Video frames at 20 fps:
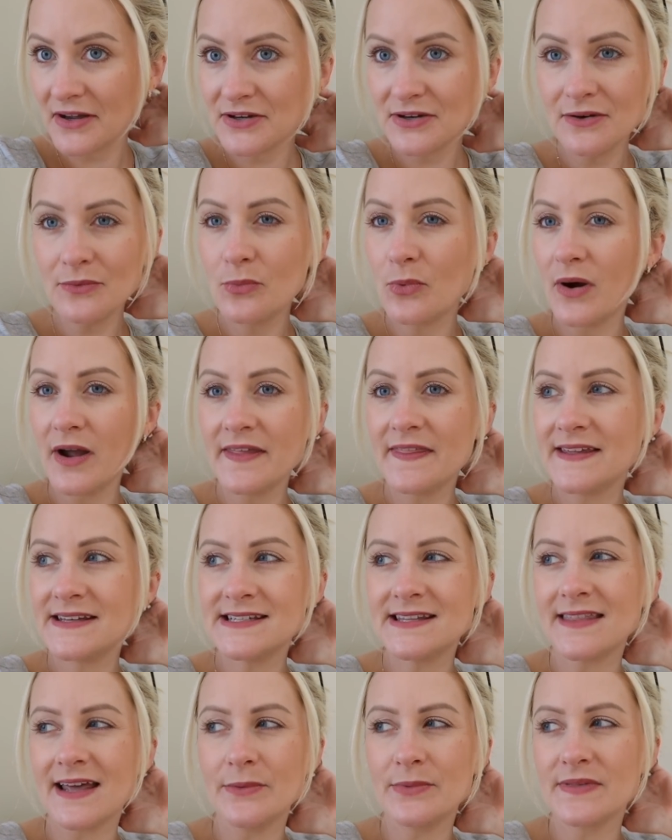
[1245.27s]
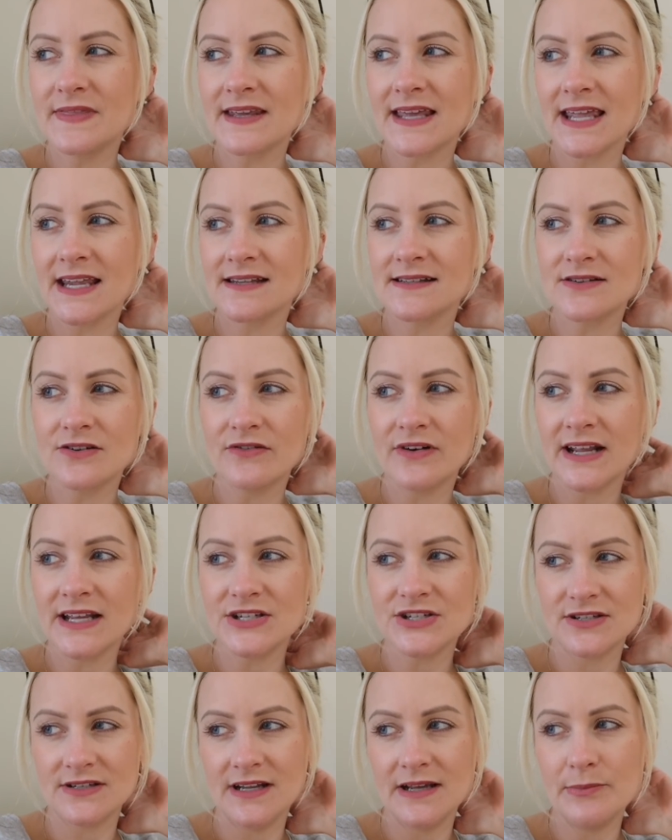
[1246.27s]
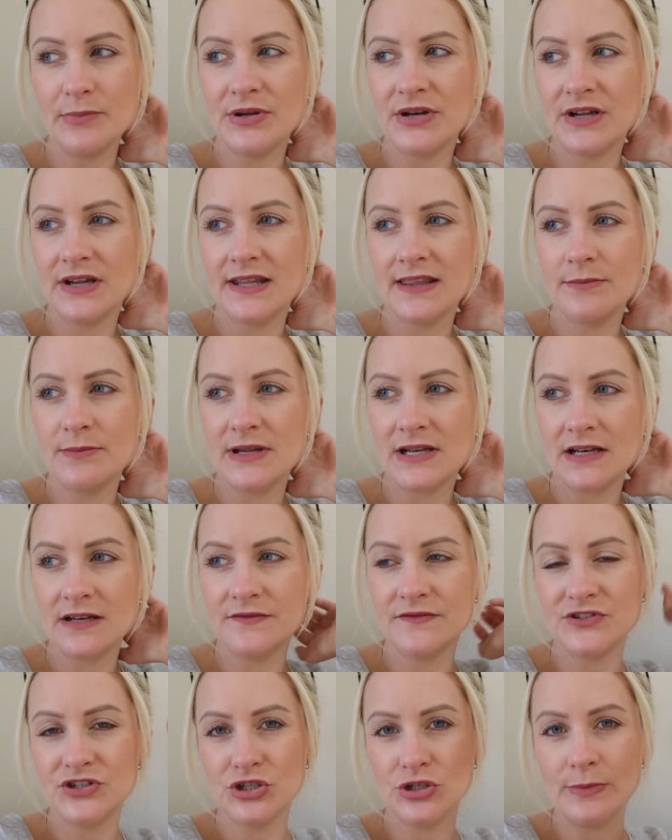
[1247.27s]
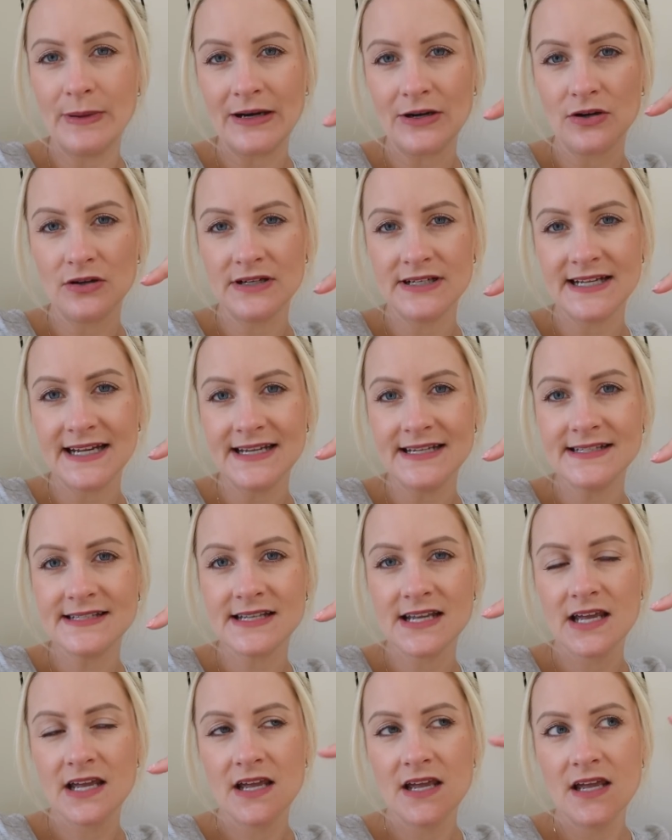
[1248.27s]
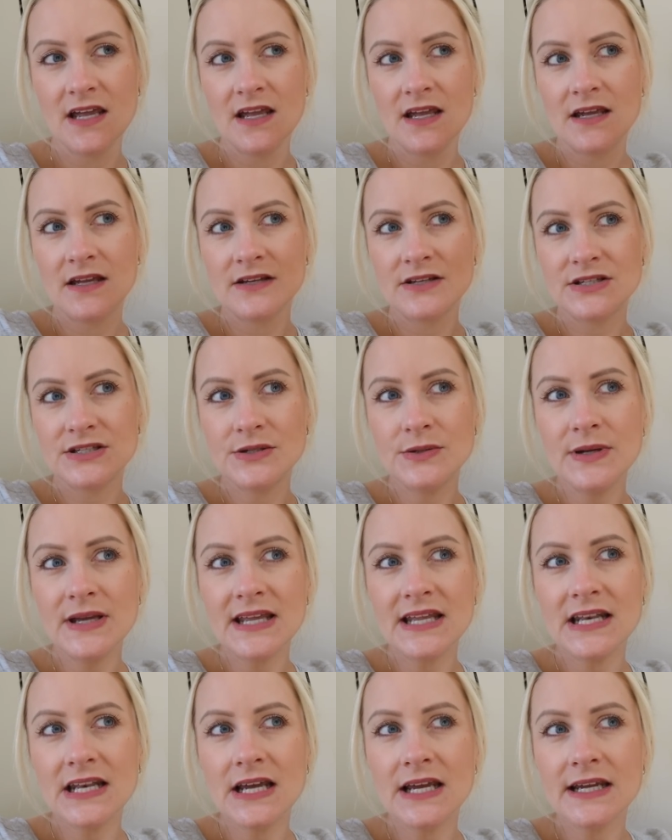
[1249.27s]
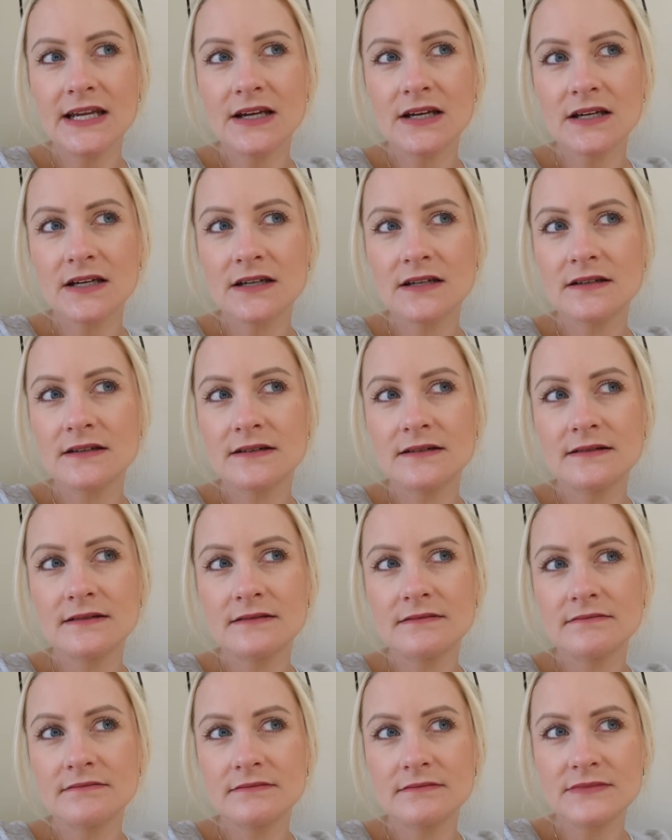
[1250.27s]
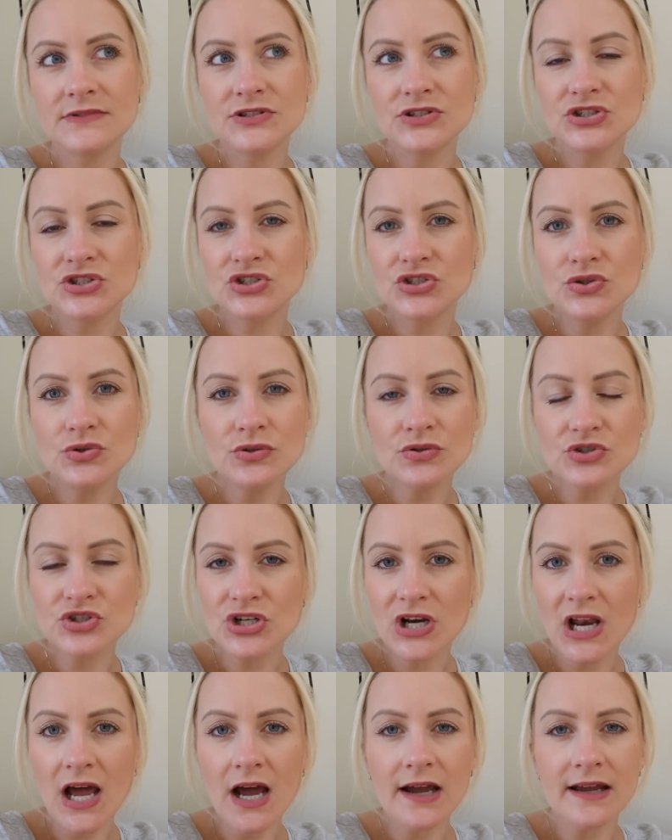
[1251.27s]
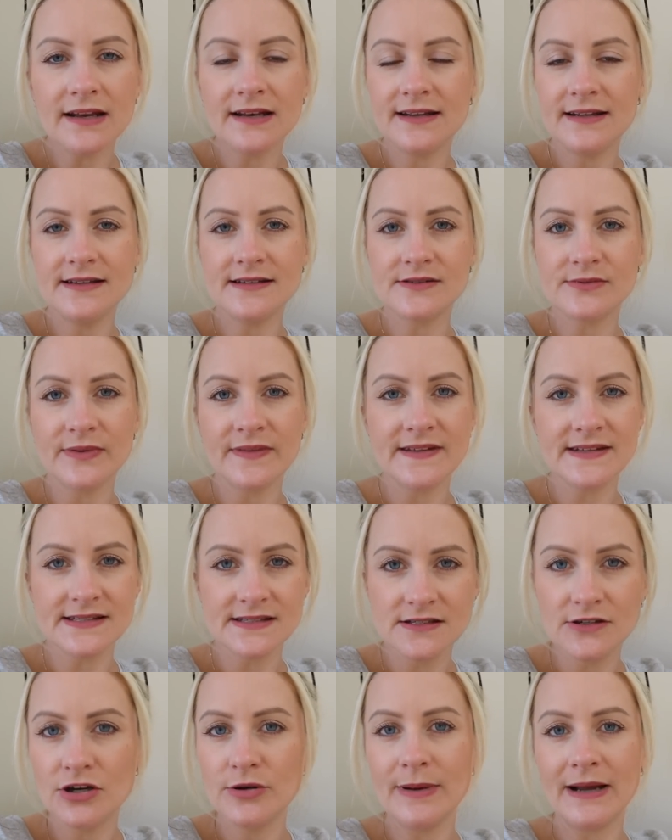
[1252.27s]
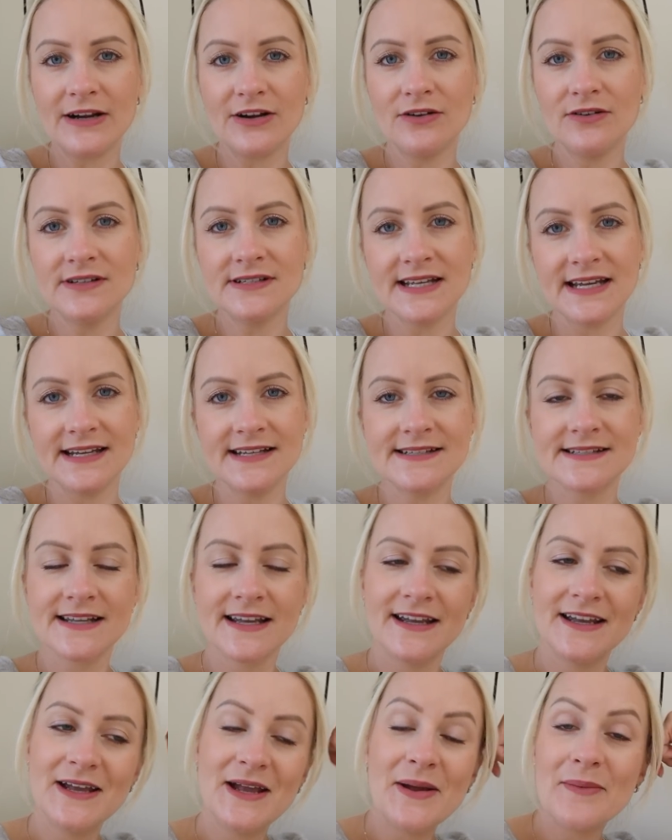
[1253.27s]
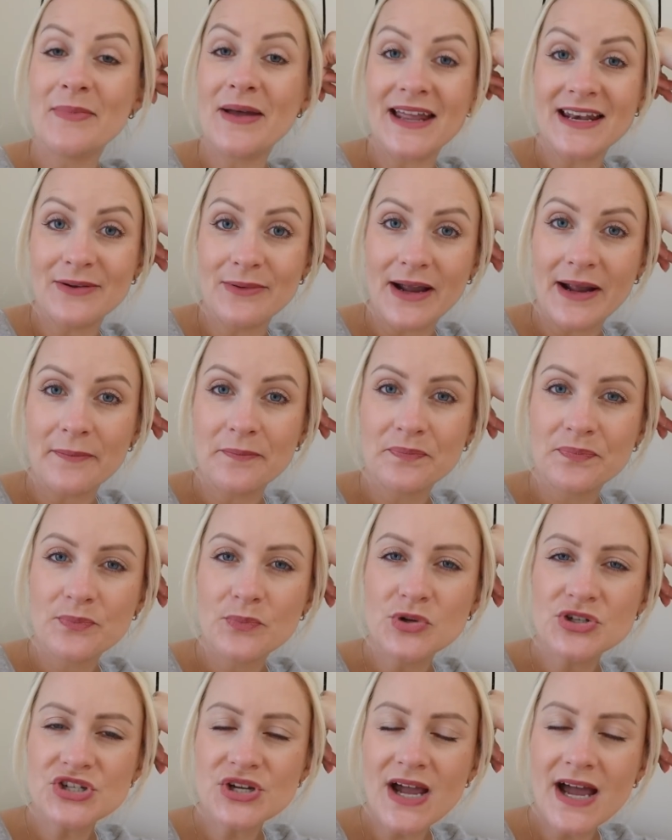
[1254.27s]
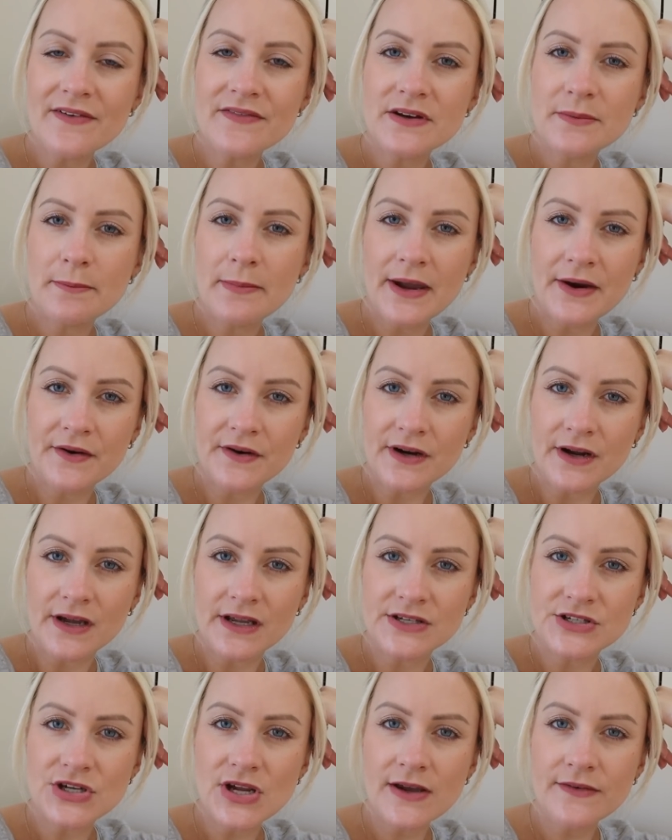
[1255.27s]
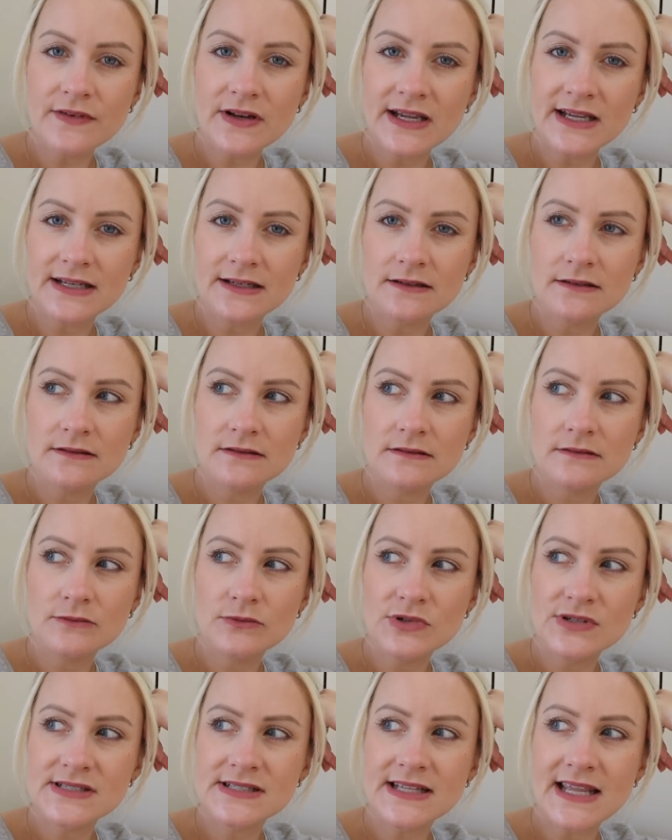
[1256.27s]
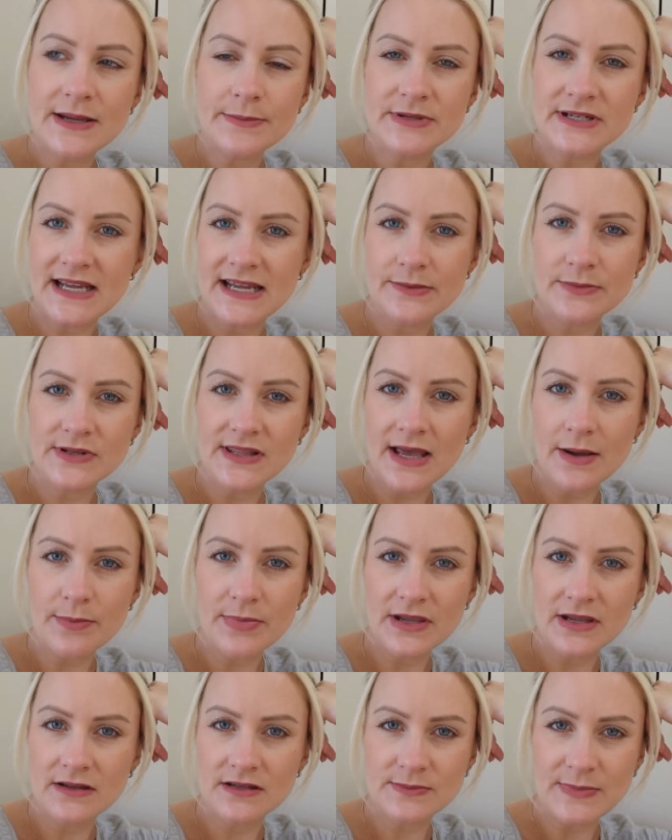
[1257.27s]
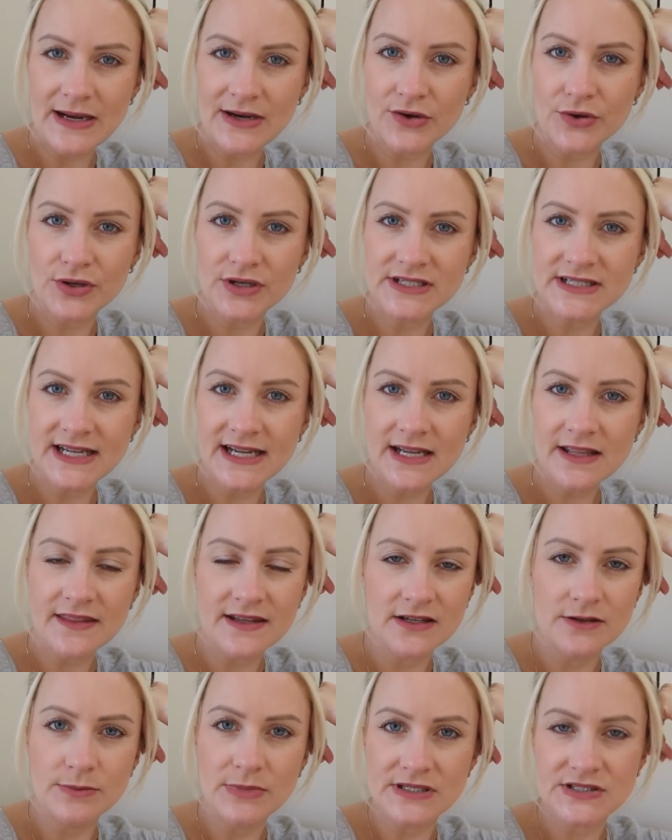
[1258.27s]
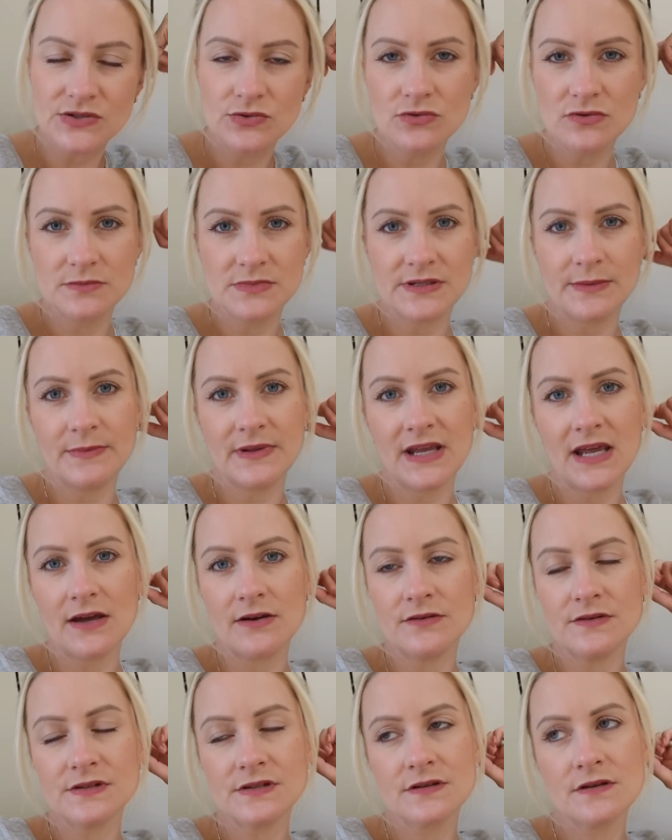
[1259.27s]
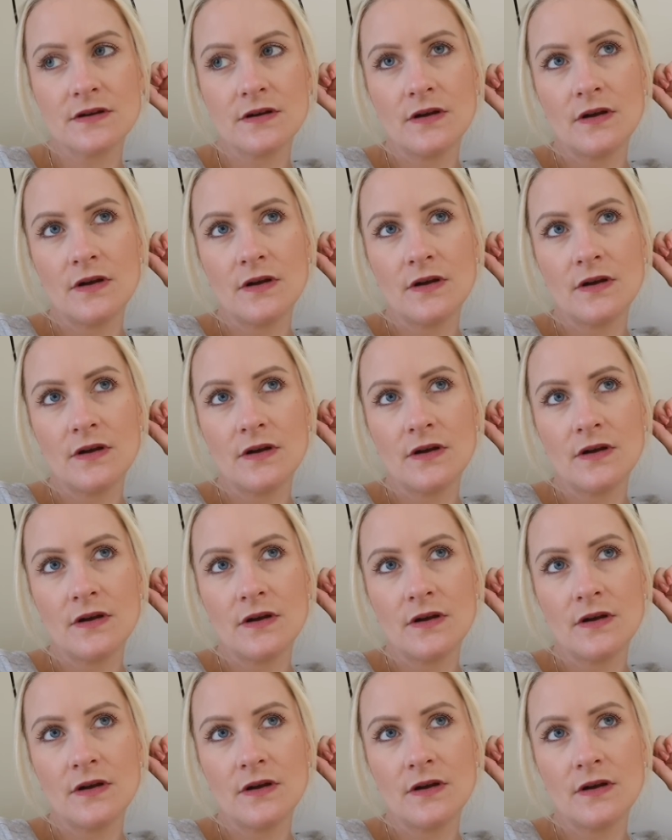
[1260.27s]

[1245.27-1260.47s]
I don't know why they did that with the King's coronation, like put it in the middle of two bank holidays. Do it in like June or July at least, when there's no bank holidays. But anyway, what do you have in America? Do you have like, what is Labor Day? Would that be a bank holiday? I think you must call them something else.